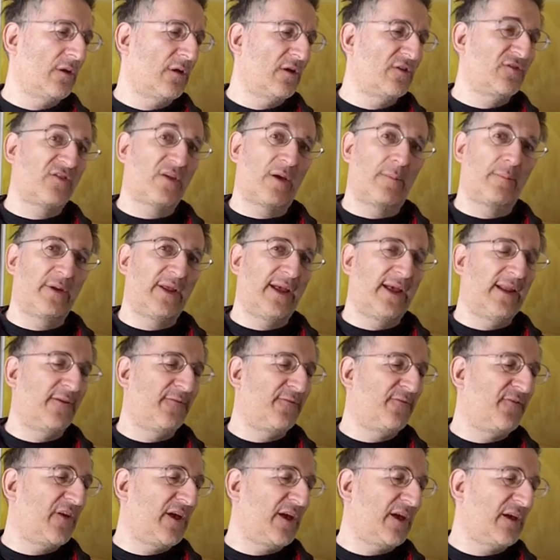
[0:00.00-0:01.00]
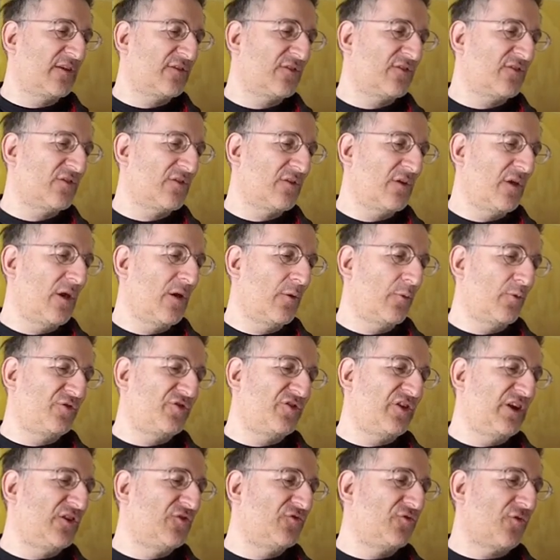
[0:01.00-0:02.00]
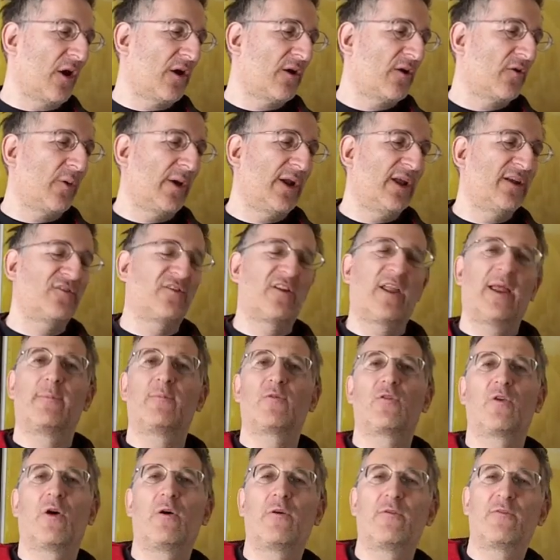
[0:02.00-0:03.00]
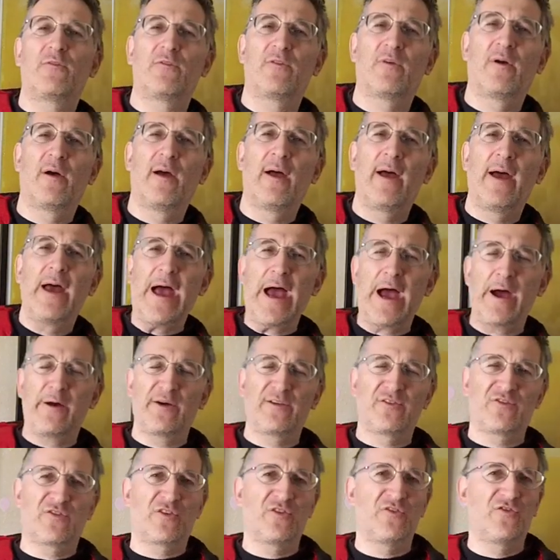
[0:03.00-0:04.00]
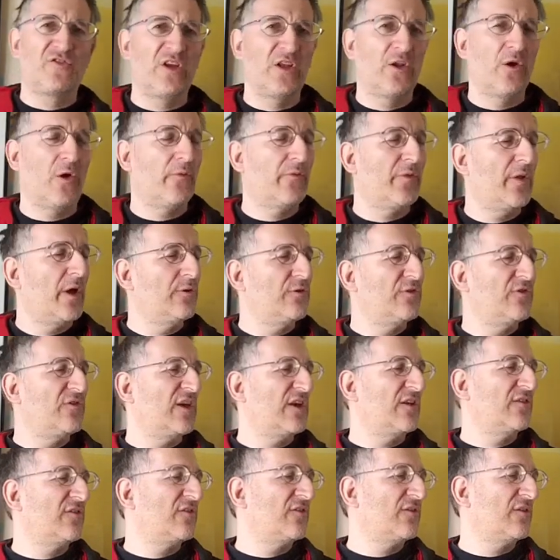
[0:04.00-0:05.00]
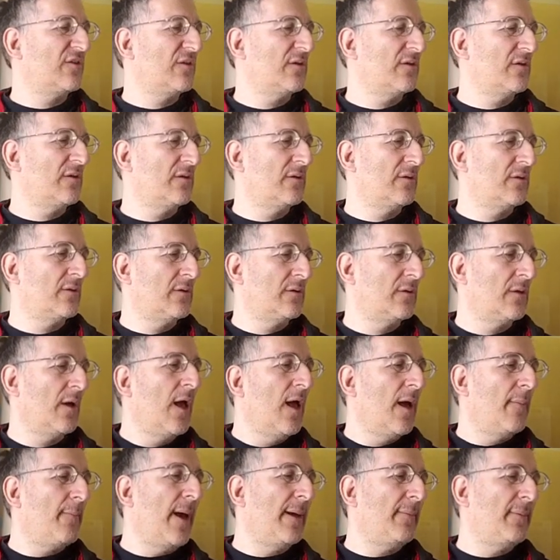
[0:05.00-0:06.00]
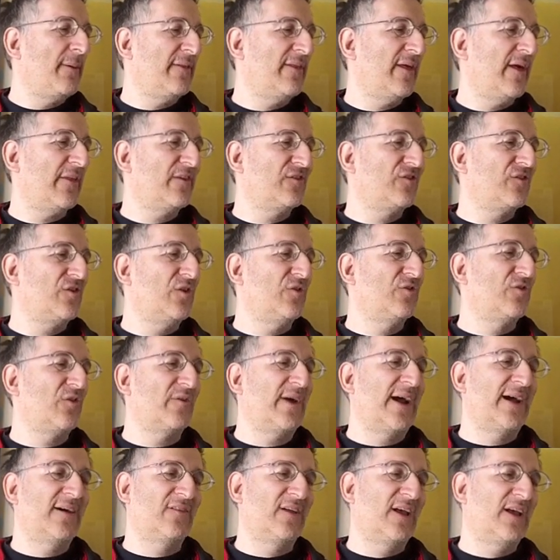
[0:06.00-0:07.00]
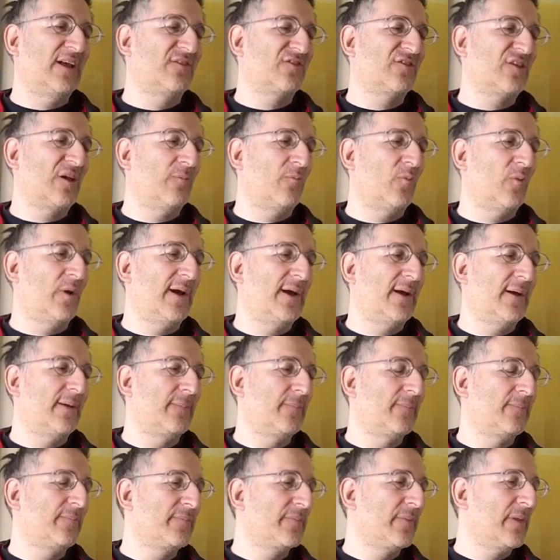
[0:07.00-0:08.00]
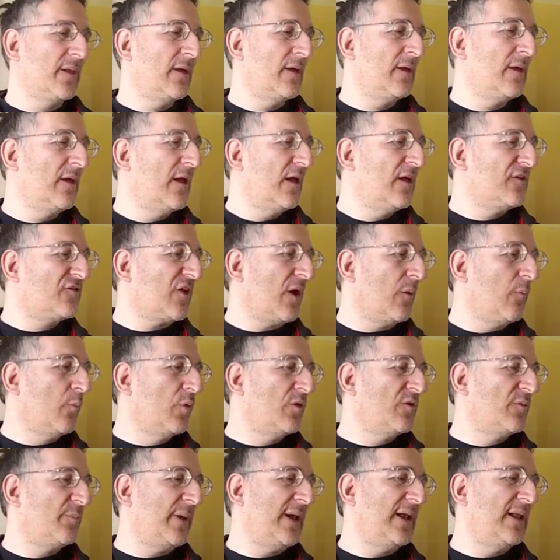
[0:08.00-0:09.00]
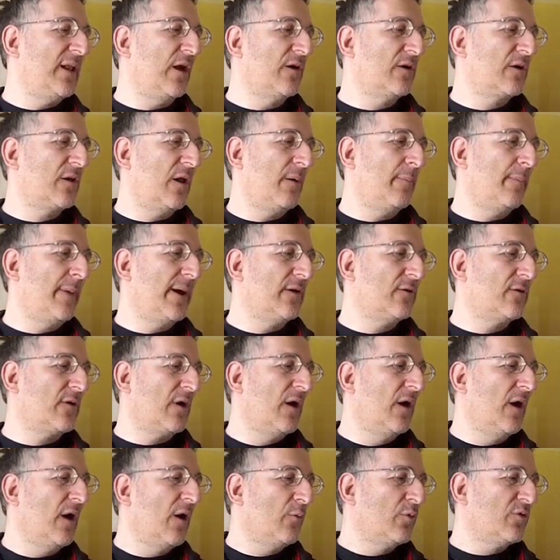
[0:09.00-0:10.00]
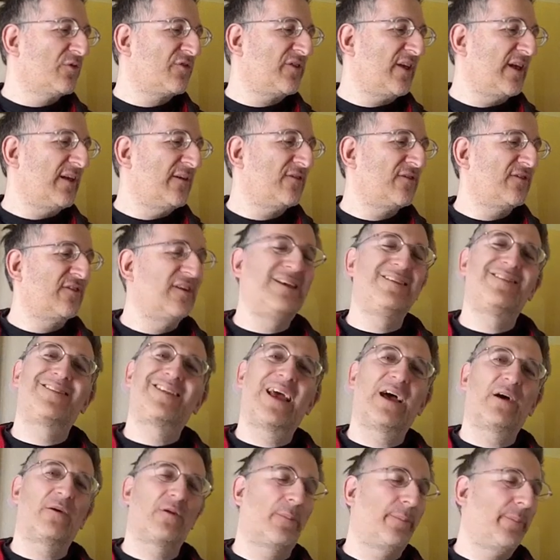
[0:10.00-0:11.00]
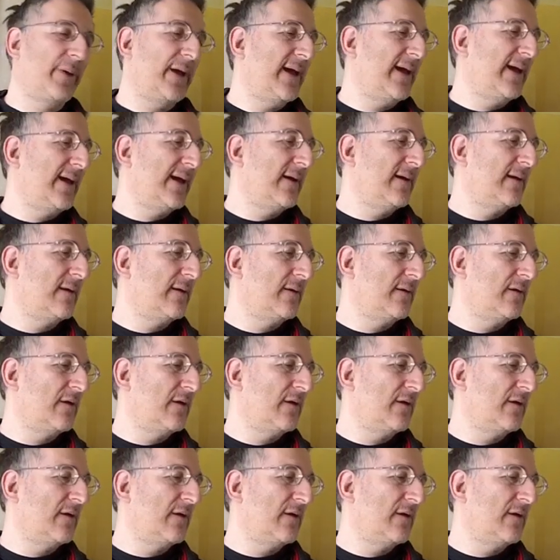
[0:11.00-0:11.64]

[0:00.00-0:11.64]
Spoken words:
Somebody in a fix. Was she drunk when it slipped off? How else could she not notice? Maybe the other shoe's around here somewhere. Some would-be local amelder will see if she's down a pair.